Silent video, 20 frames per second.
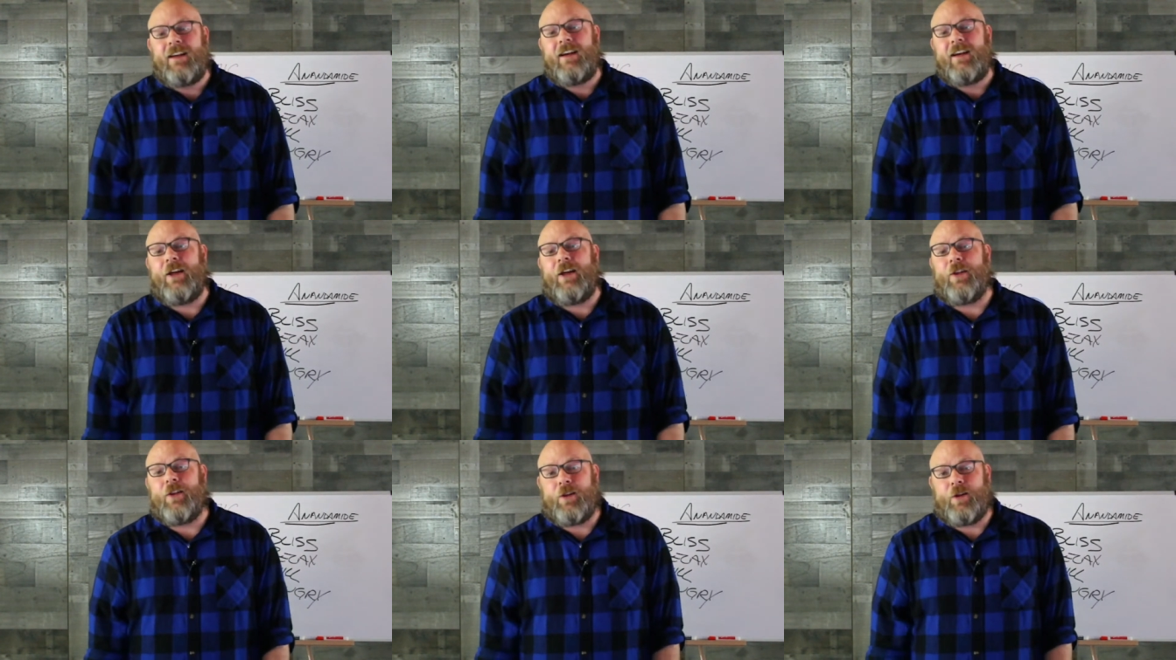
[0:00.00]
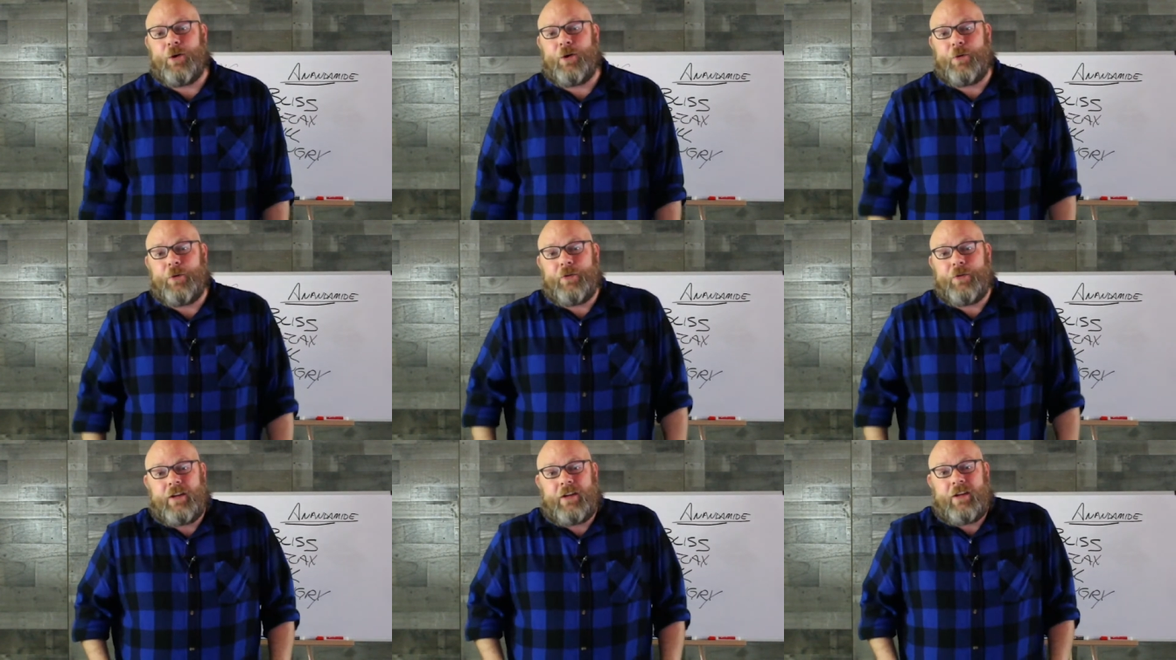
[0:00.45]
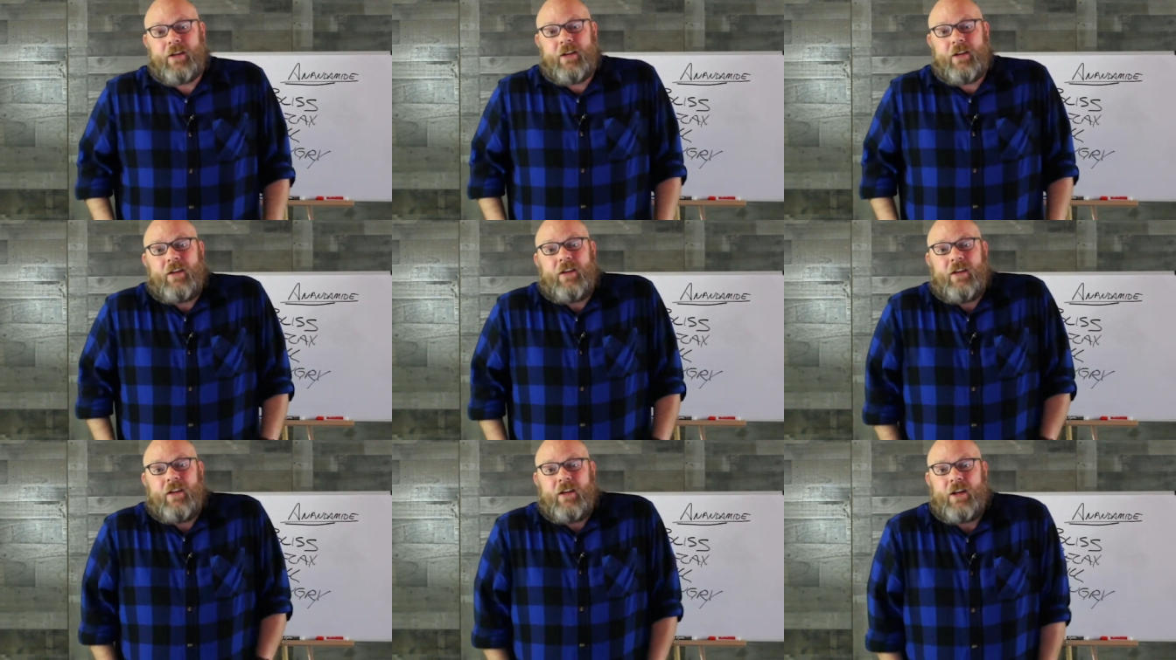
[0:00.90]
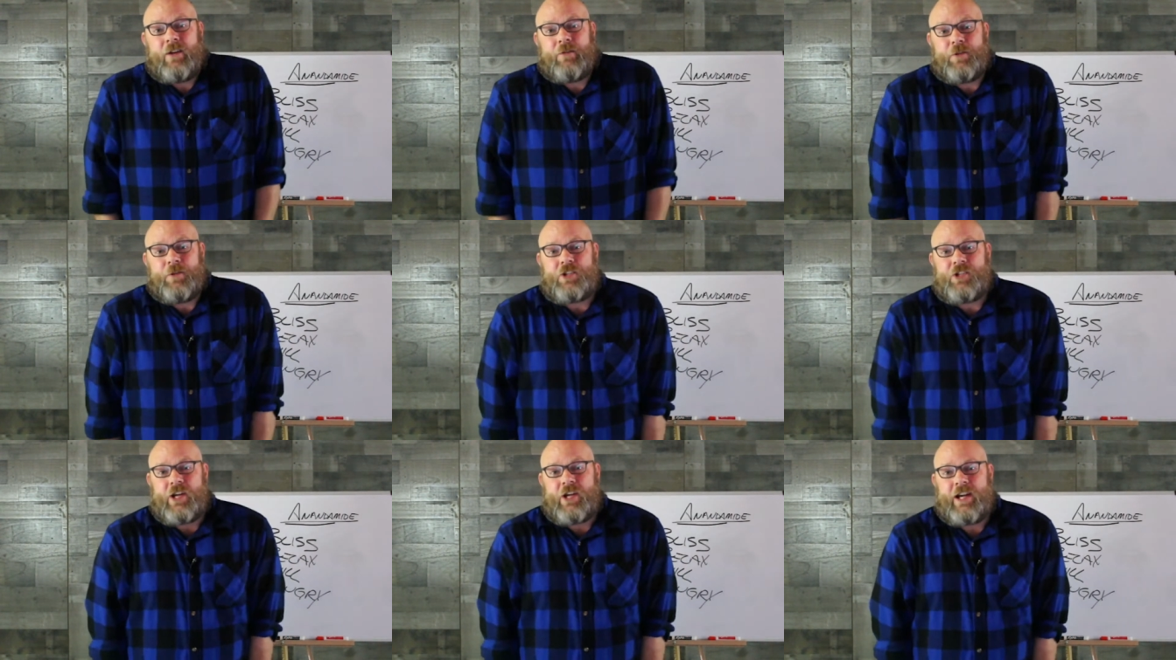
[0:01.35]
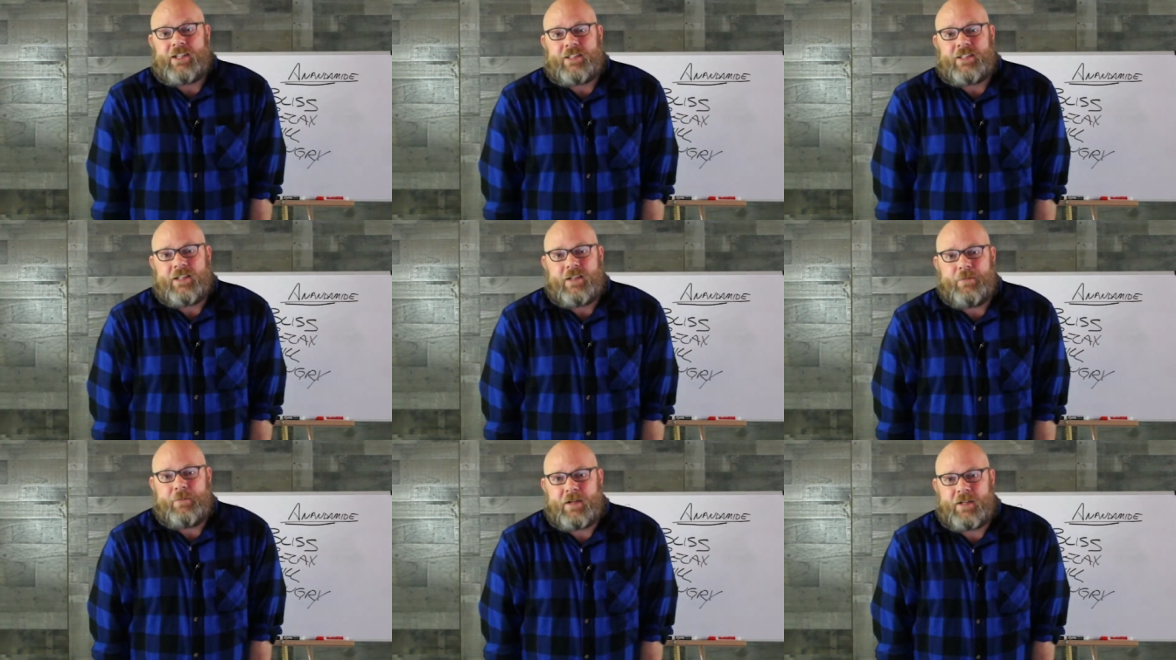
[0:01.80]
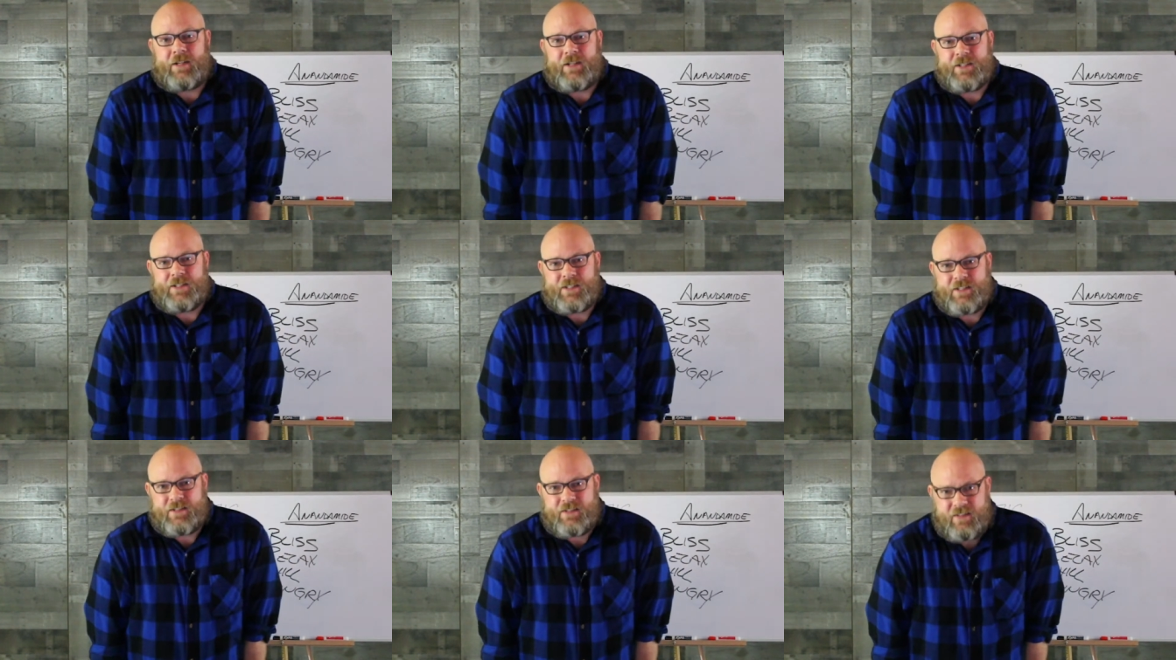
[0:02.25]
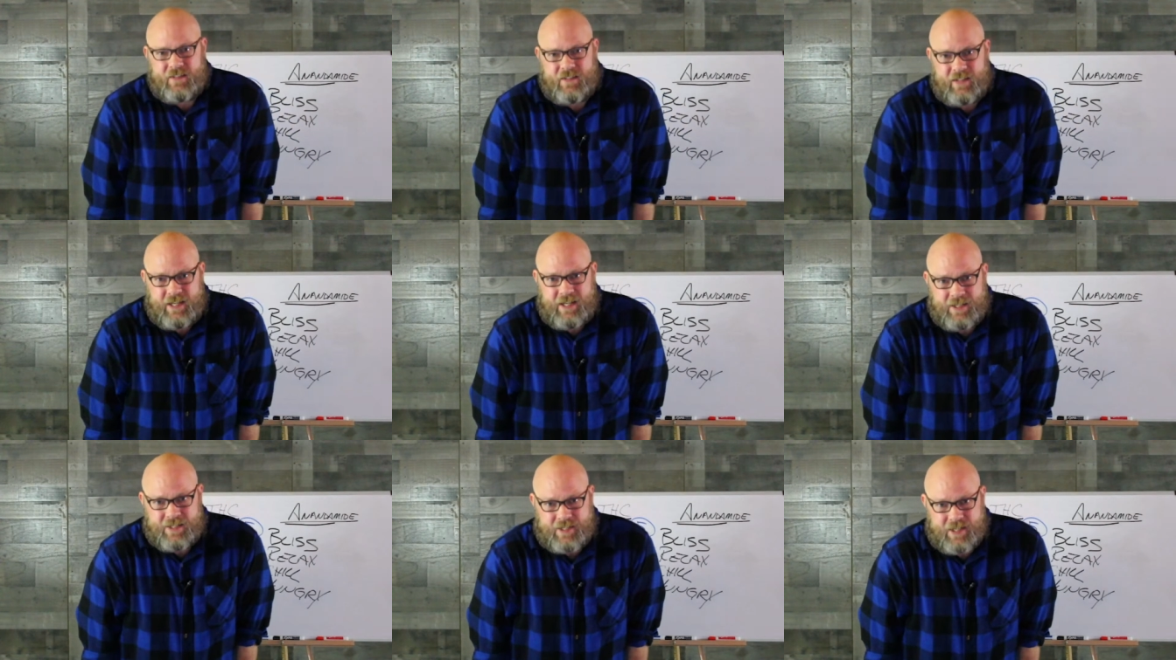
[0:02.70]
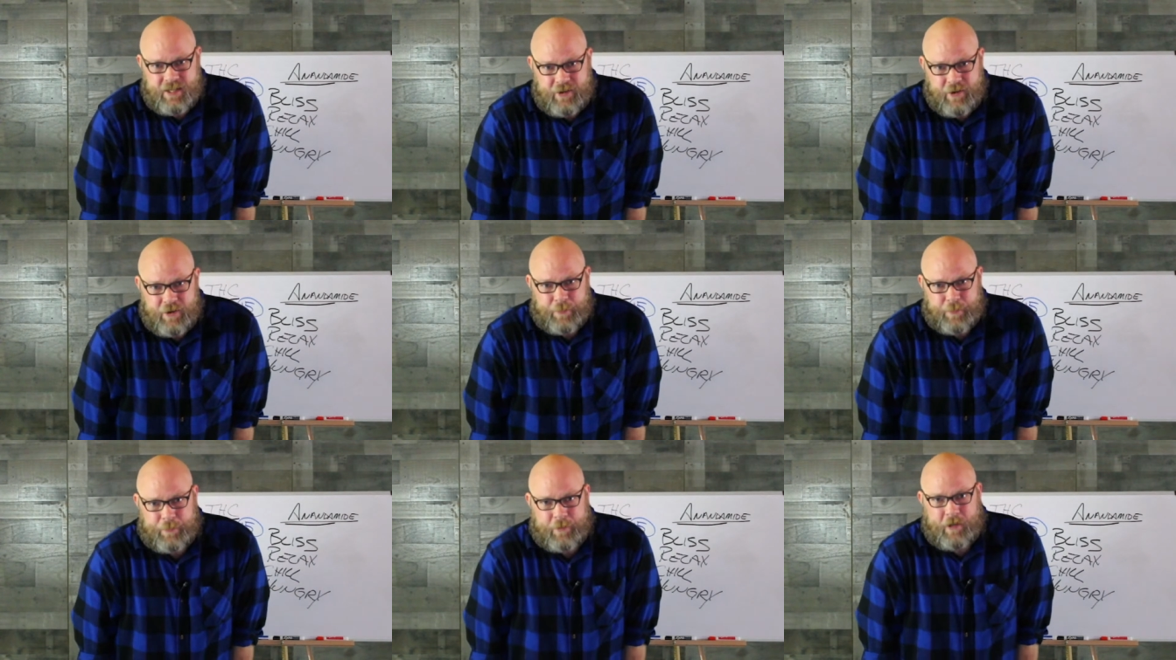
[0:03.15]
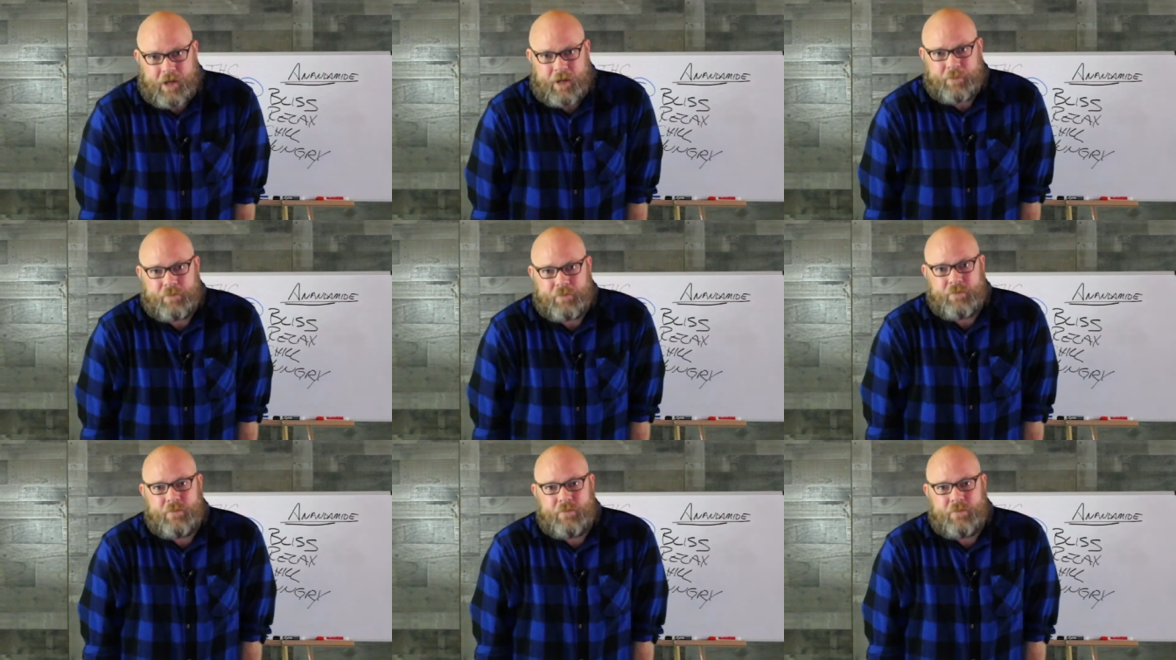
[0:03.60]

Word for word: and lonely and rejected because he said no to prom.